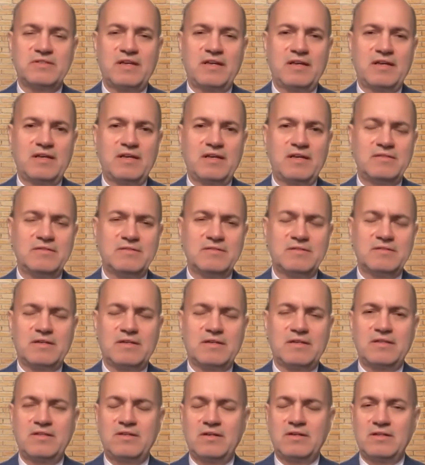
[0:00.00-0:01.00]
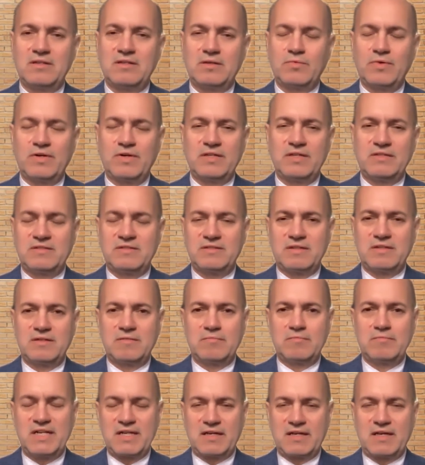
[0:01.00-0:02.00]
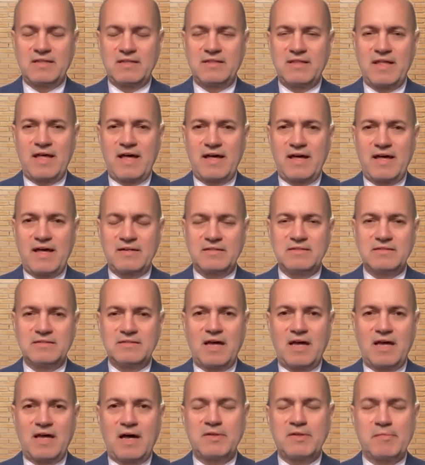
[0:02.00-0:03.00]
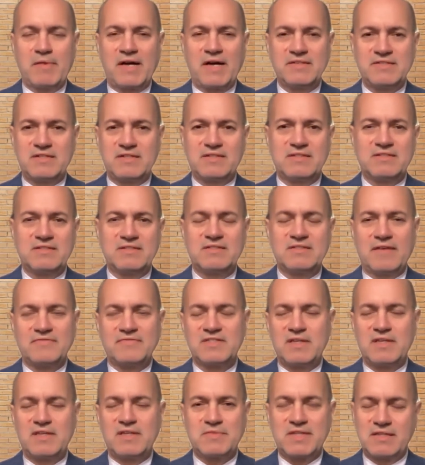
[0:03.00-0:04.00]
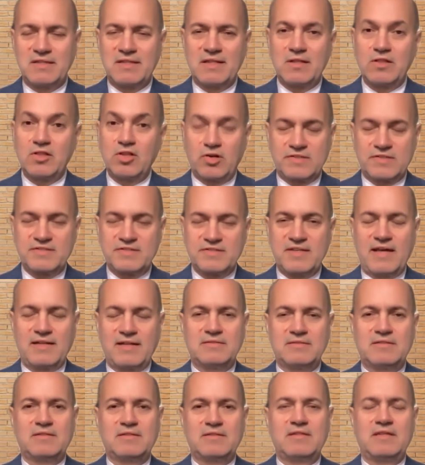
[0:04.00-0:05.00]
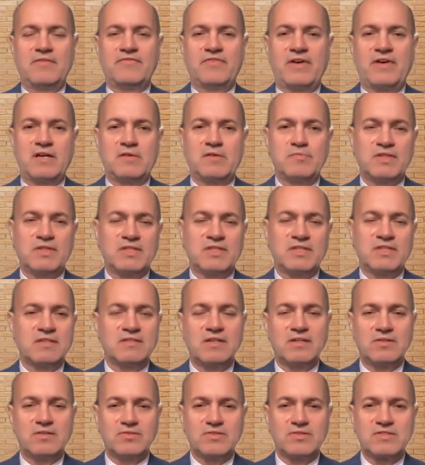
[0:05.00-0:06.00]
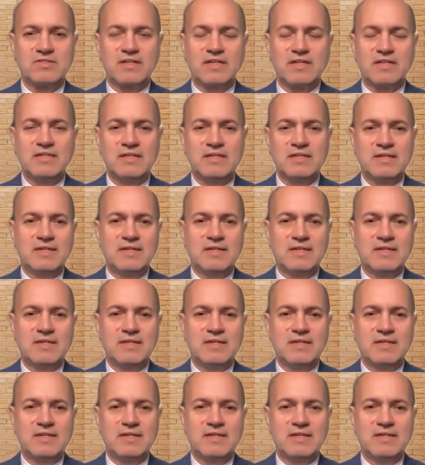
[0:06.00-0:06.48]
and the only way to mitigate that and to optimize it is to have something that looks at the environment continuously.